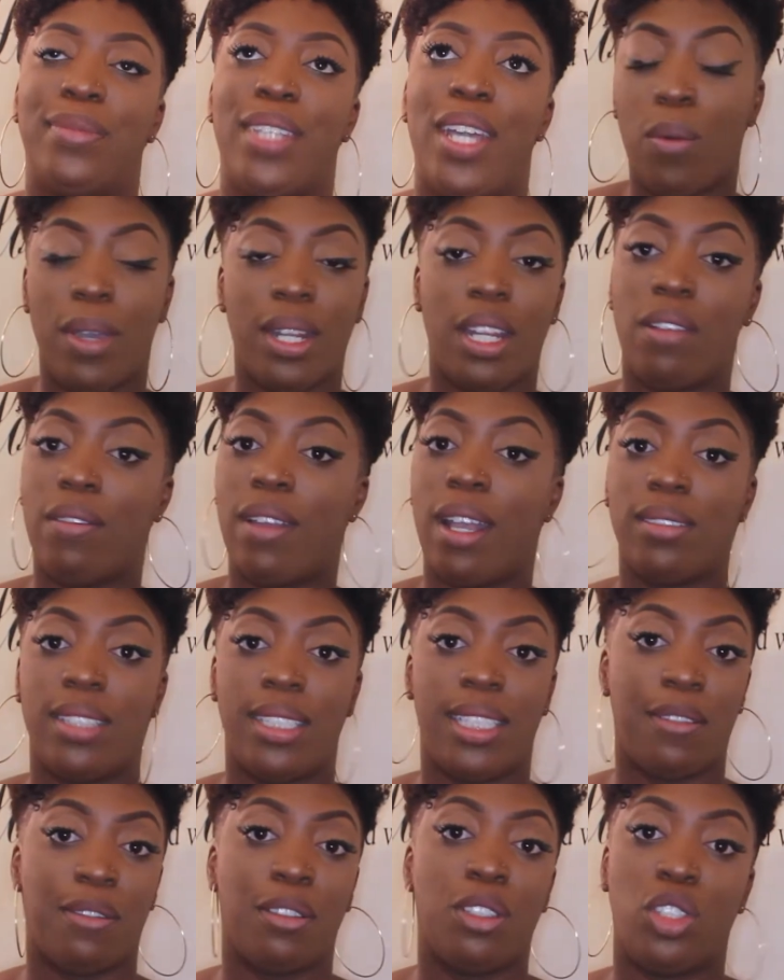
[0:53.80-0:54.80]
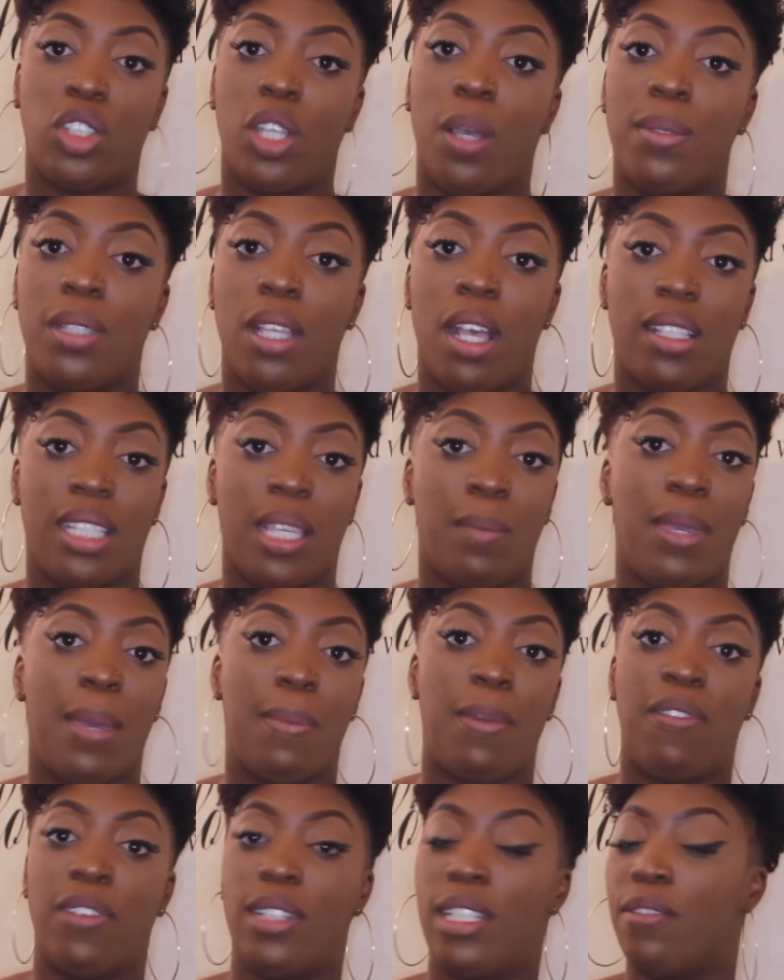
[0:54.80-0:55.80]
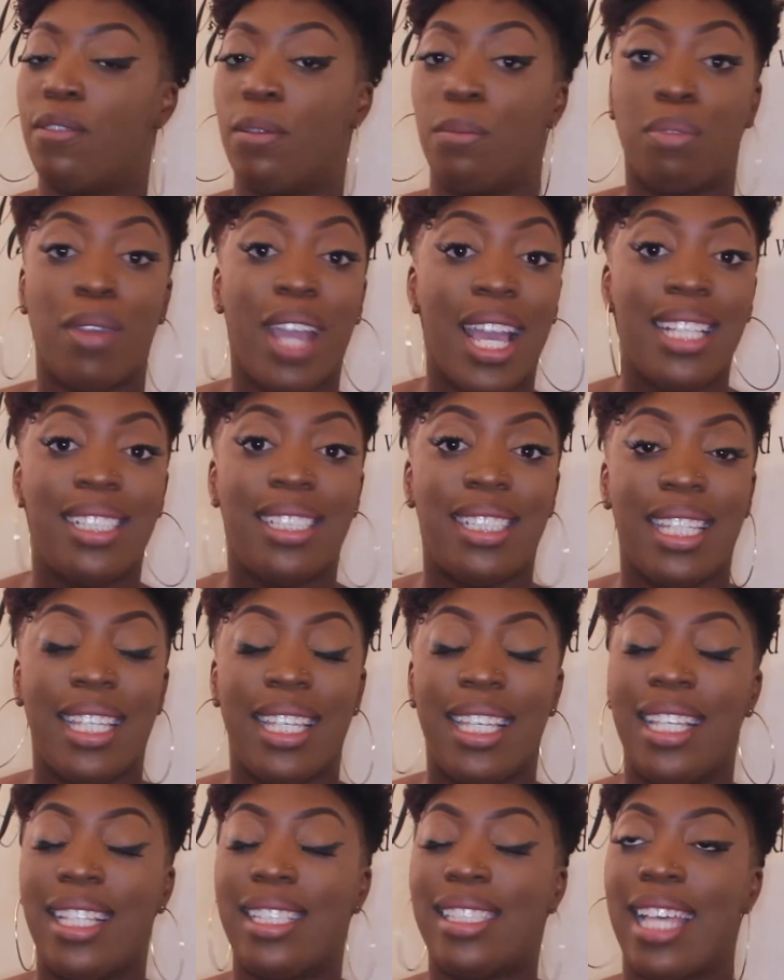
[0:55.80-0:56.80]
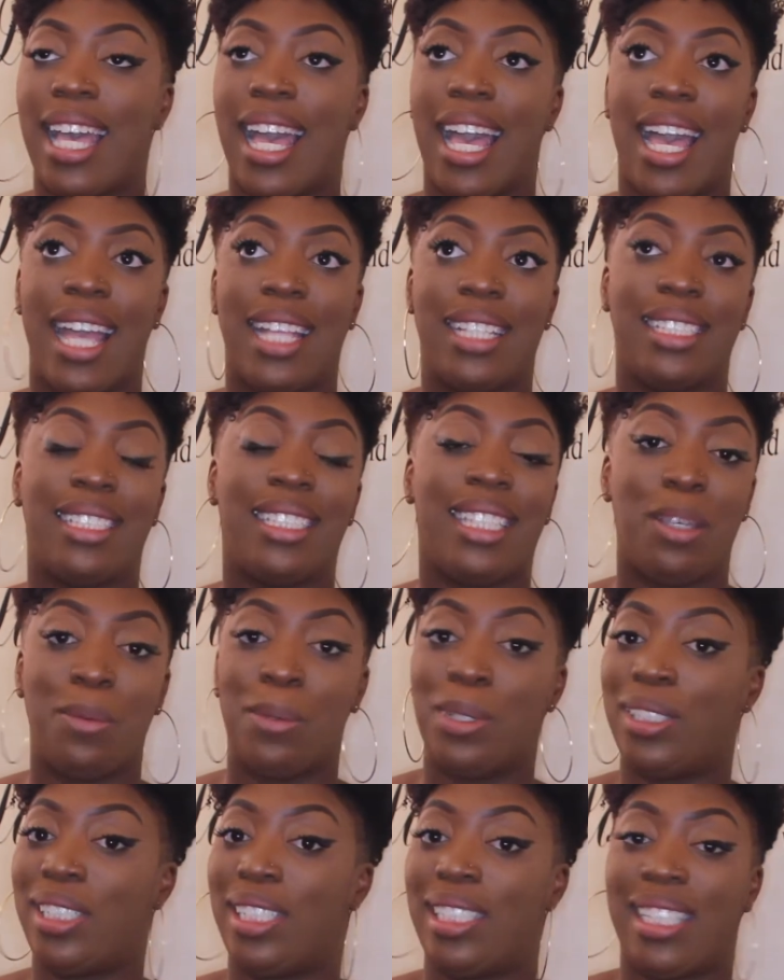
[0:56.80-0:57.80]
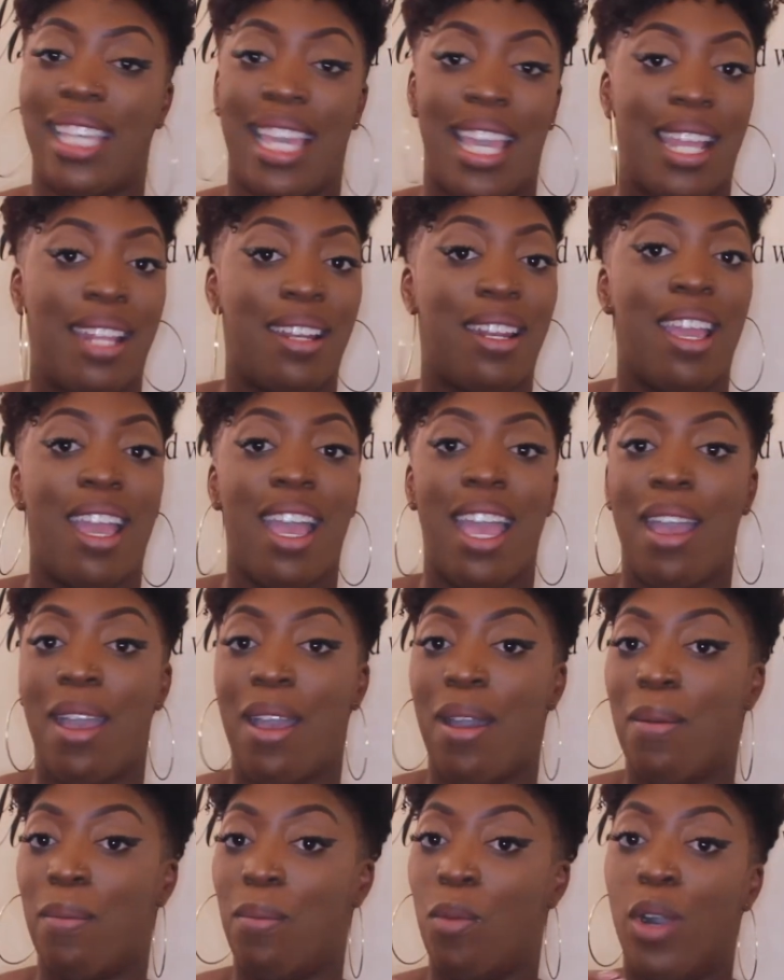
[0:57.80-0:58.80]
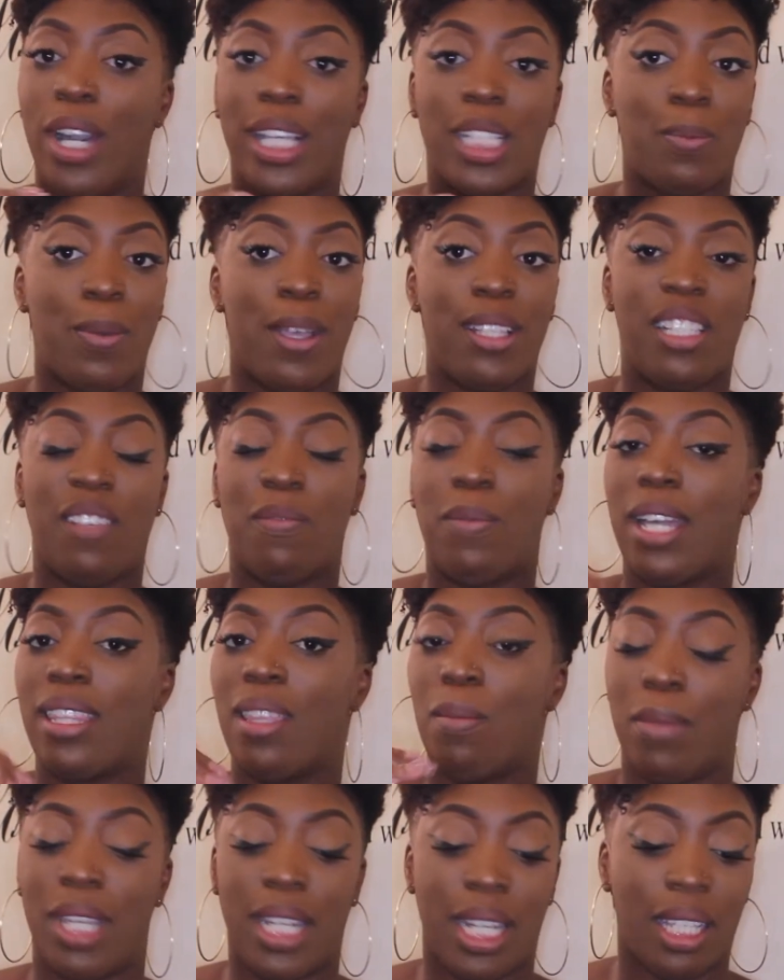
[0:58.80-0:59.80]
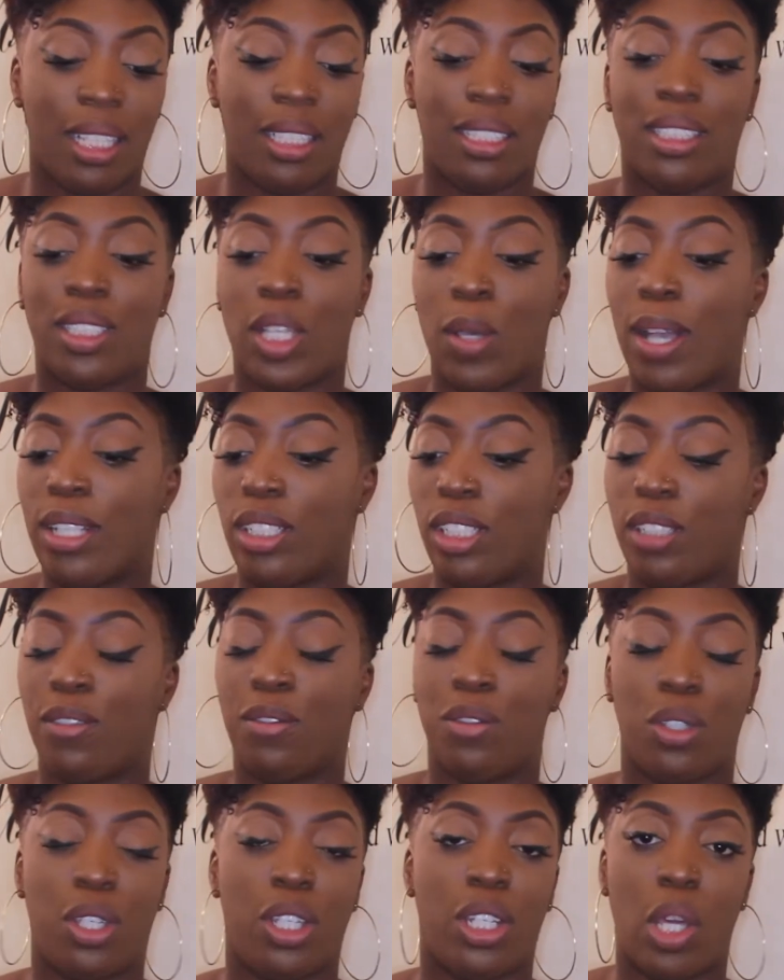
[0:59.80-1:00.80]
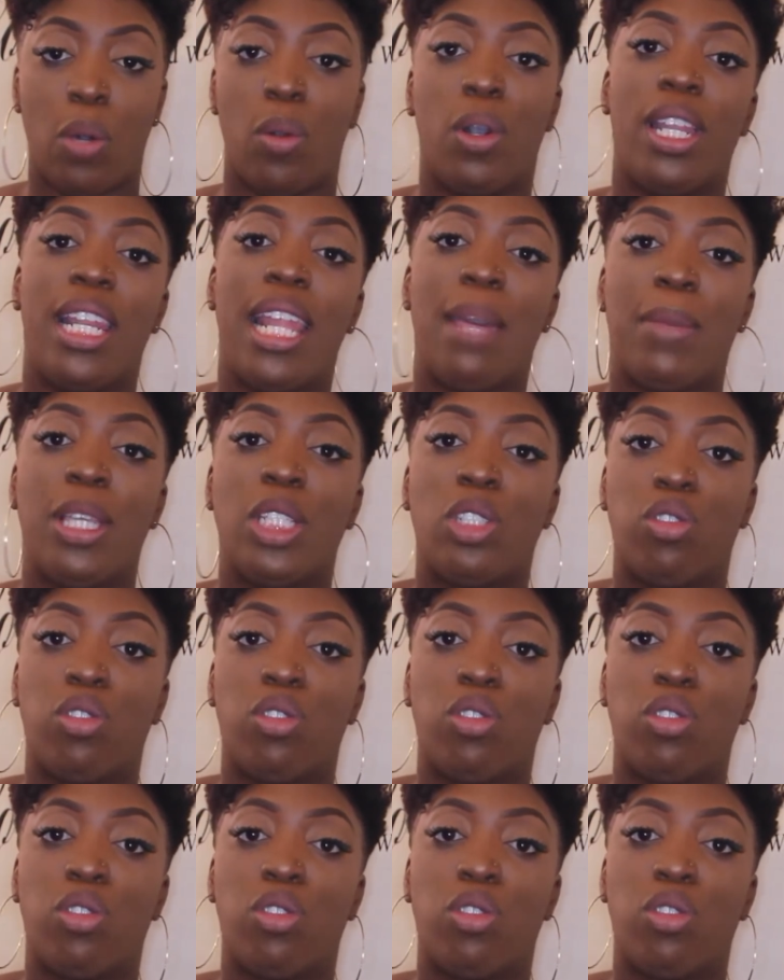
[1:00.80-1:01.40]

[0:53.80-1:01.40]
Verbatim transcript: I went around to different shops asking people for different prices and it was just getting more expensive by the minute. So I just thought, you know what, let me